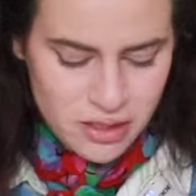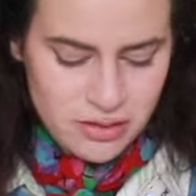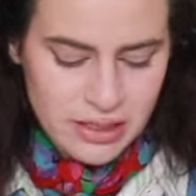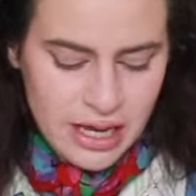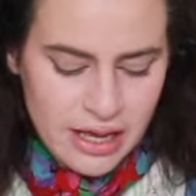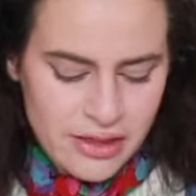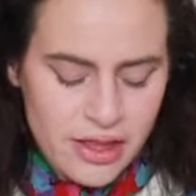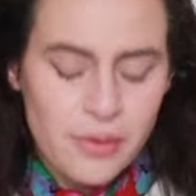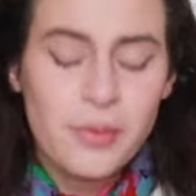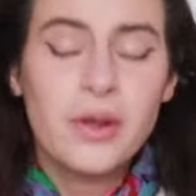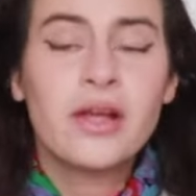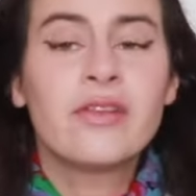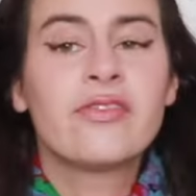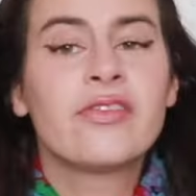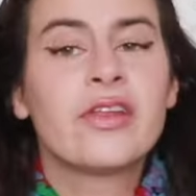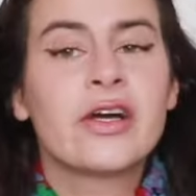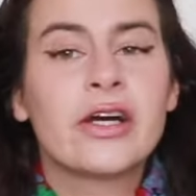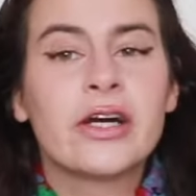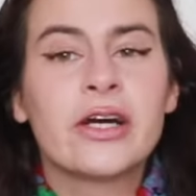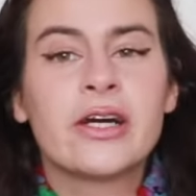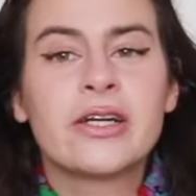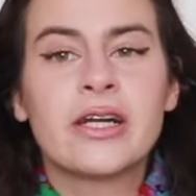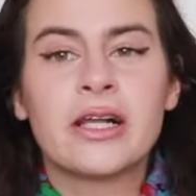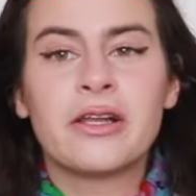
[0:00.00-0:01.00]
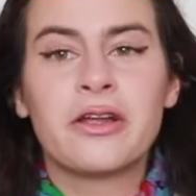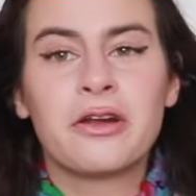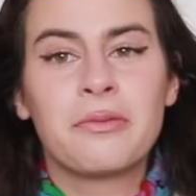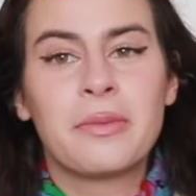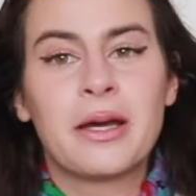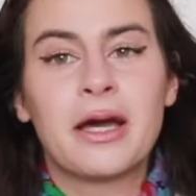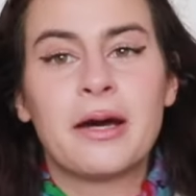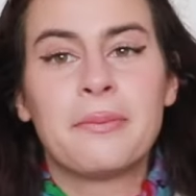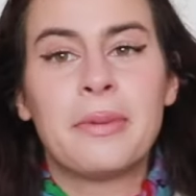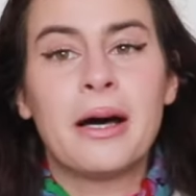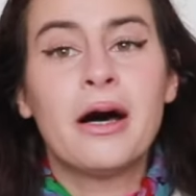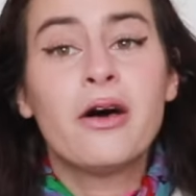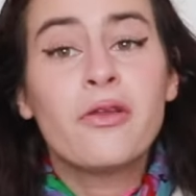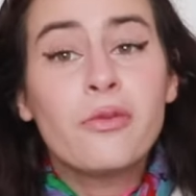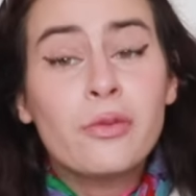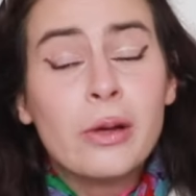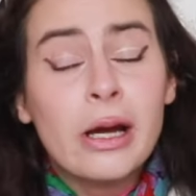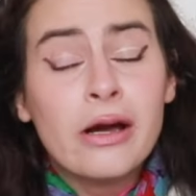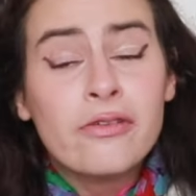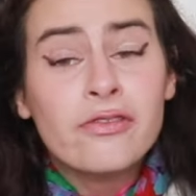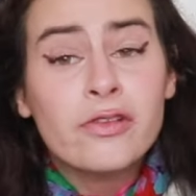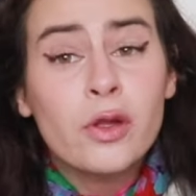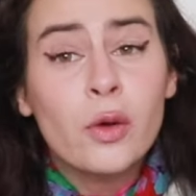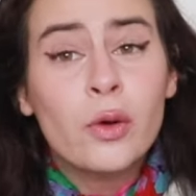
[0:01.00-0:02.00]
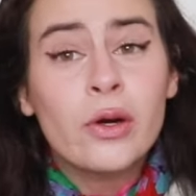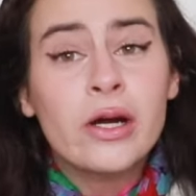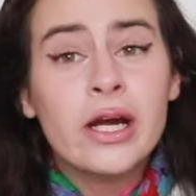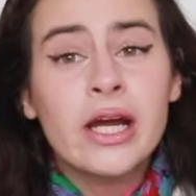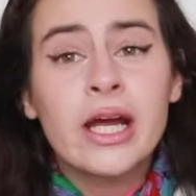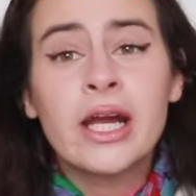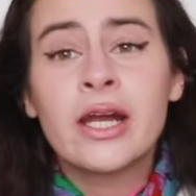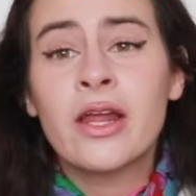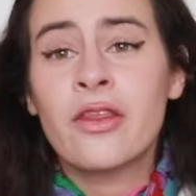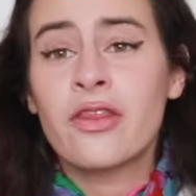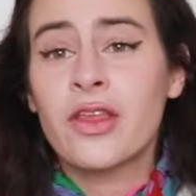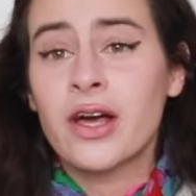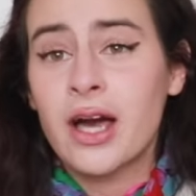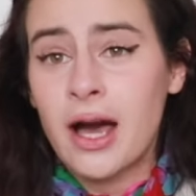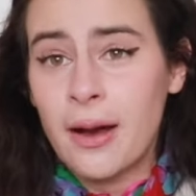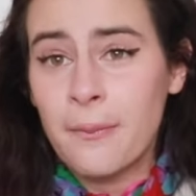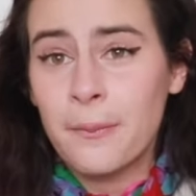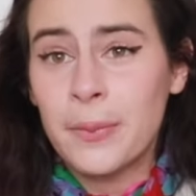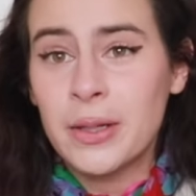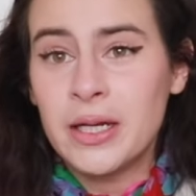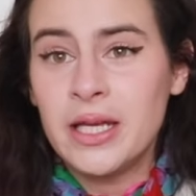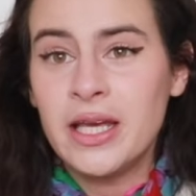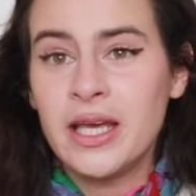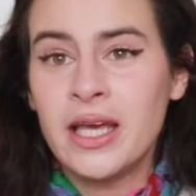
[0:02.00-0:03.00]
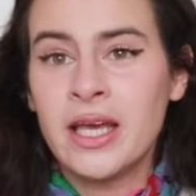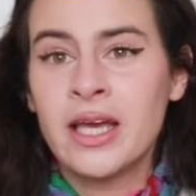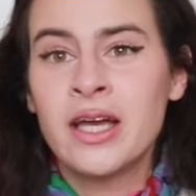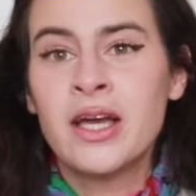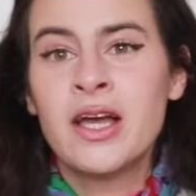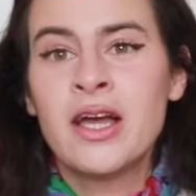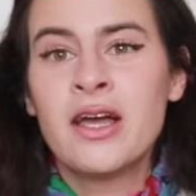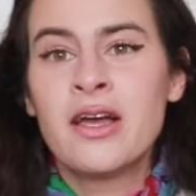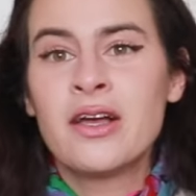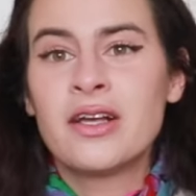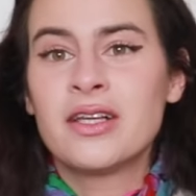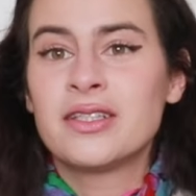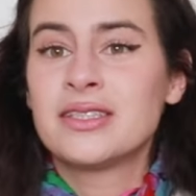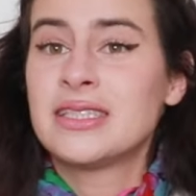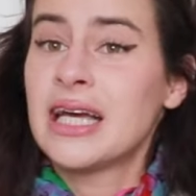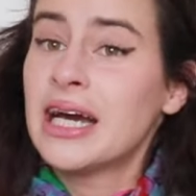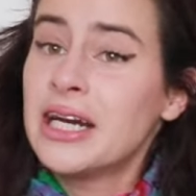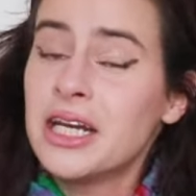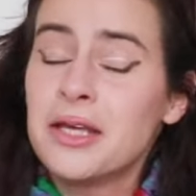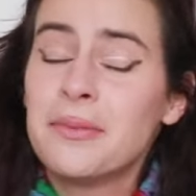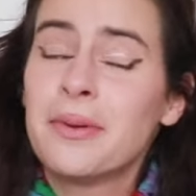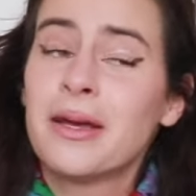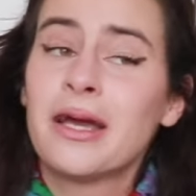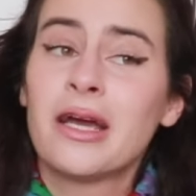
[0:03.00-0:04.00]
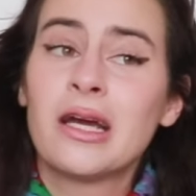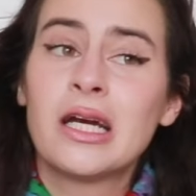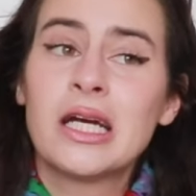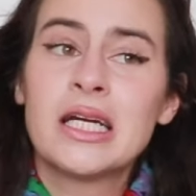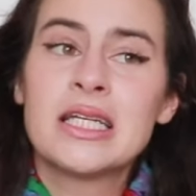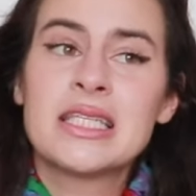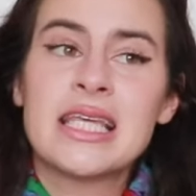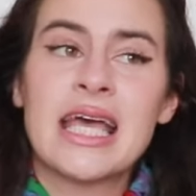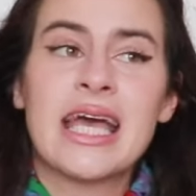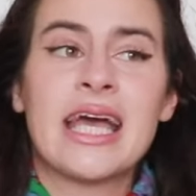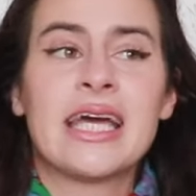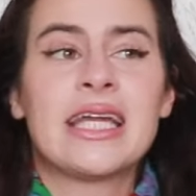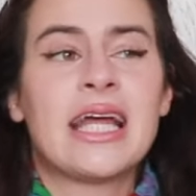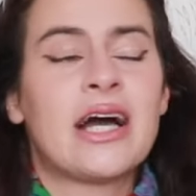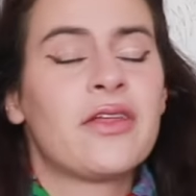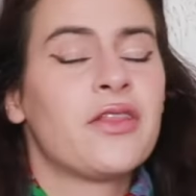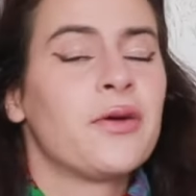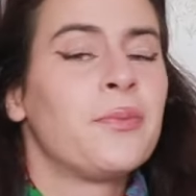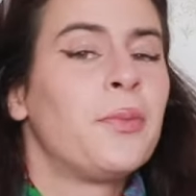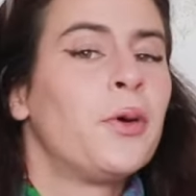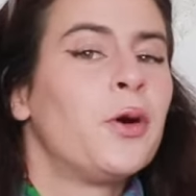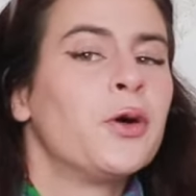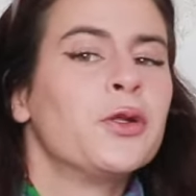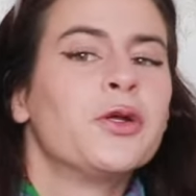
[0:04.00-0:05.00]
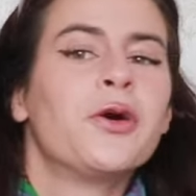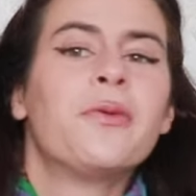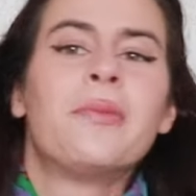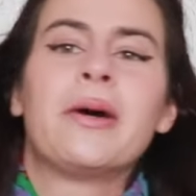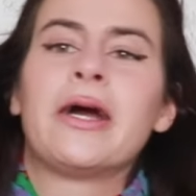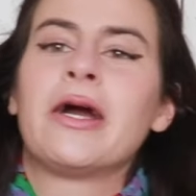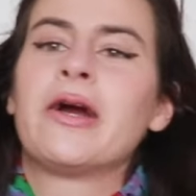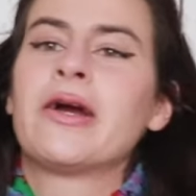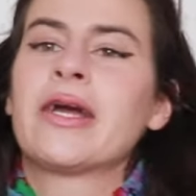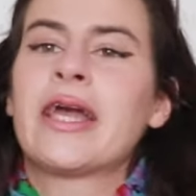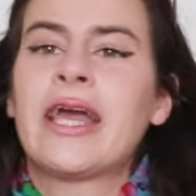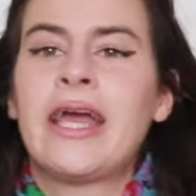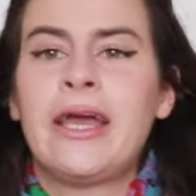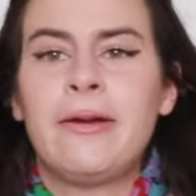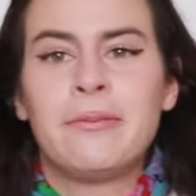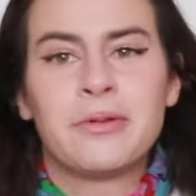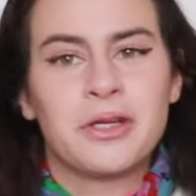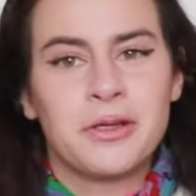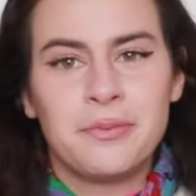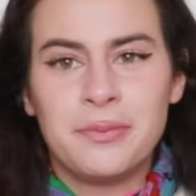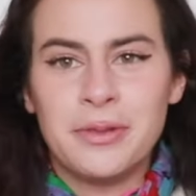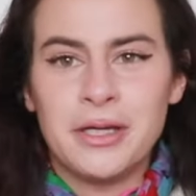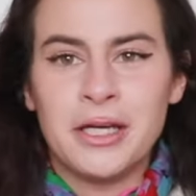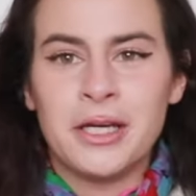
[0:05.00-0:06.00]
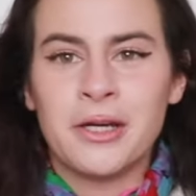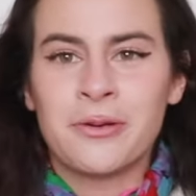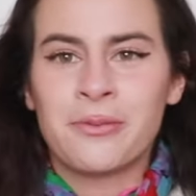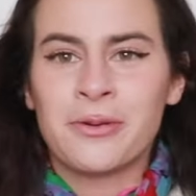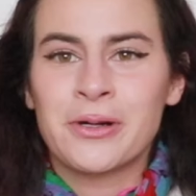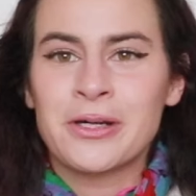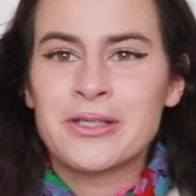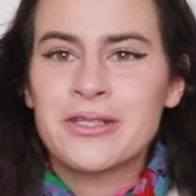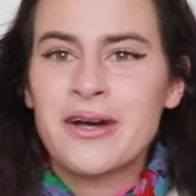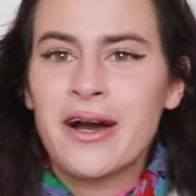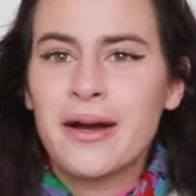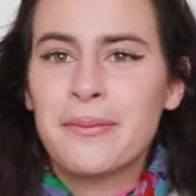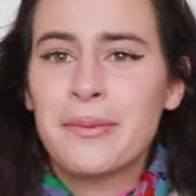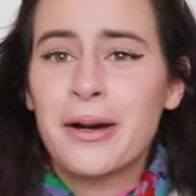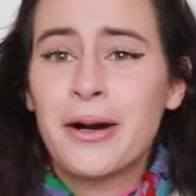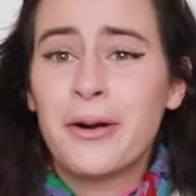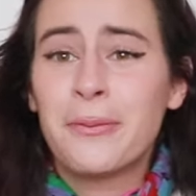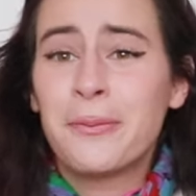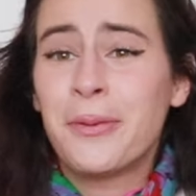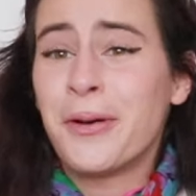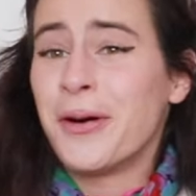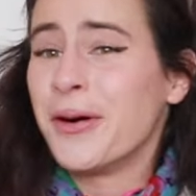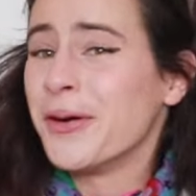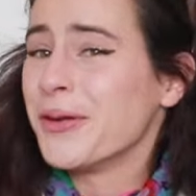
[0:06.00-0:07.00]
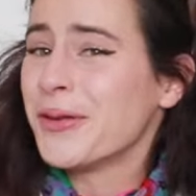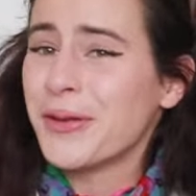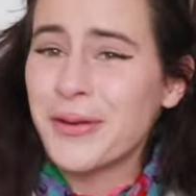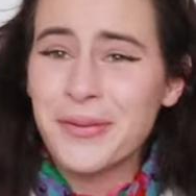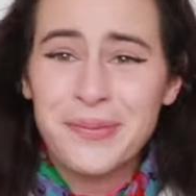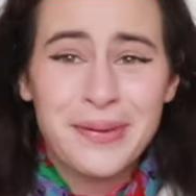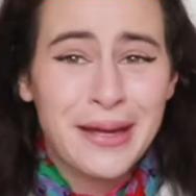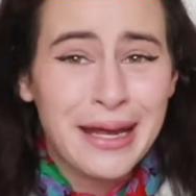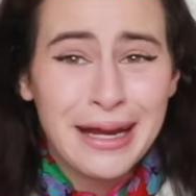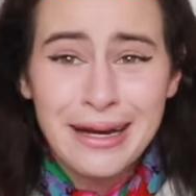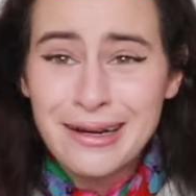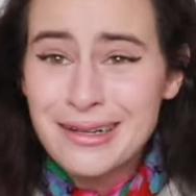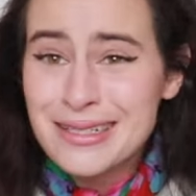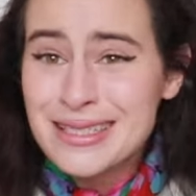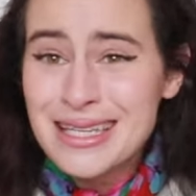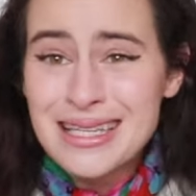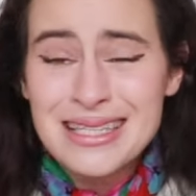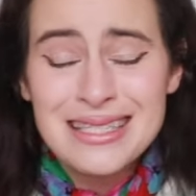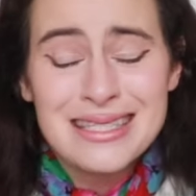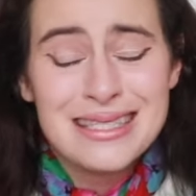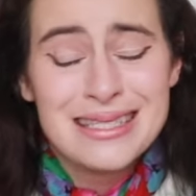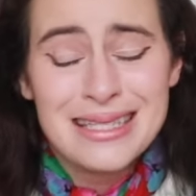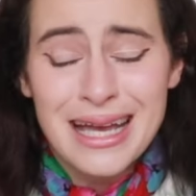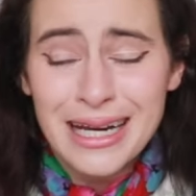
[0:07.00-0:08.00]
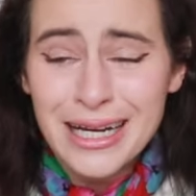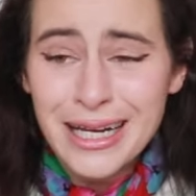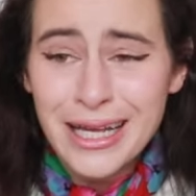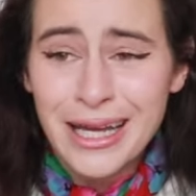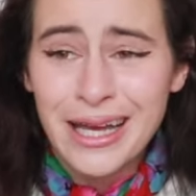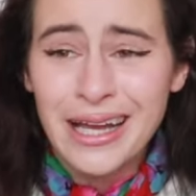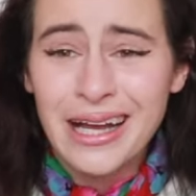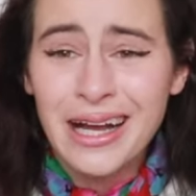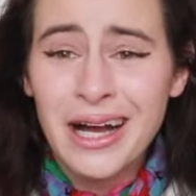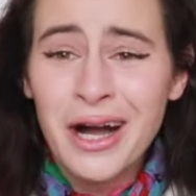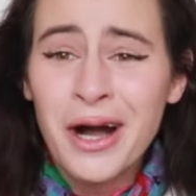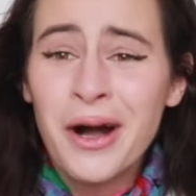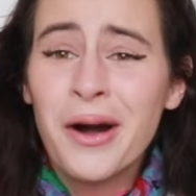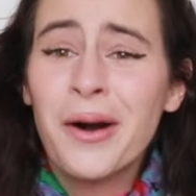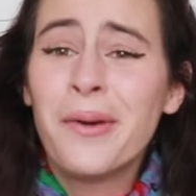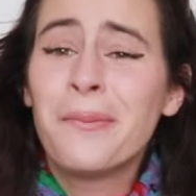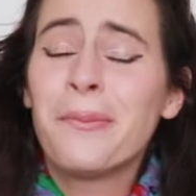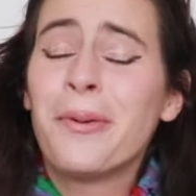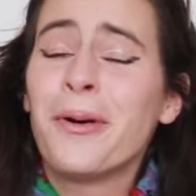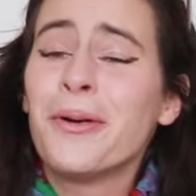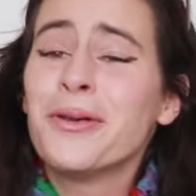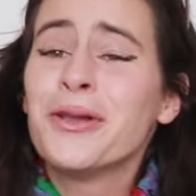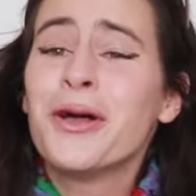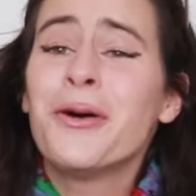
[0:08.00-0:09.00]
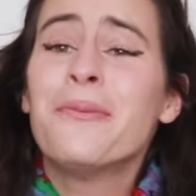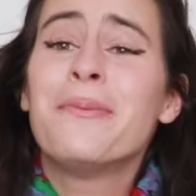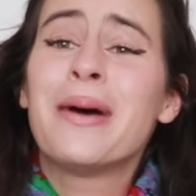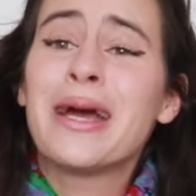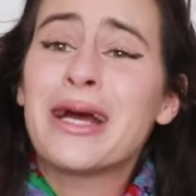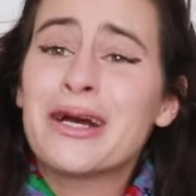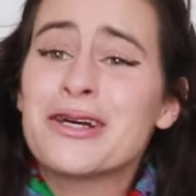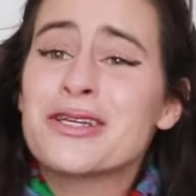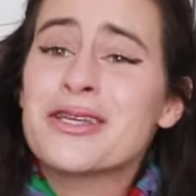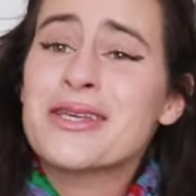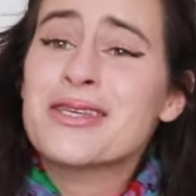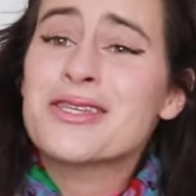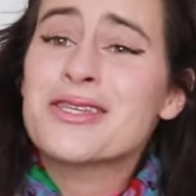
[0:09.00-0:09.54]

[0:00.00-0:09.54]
So now that we learned a little bit about Ralph Lauren, the company, teddy bears, and how the polo bear came to be. We're gonna talk about polo bears aesthetic, polo bear's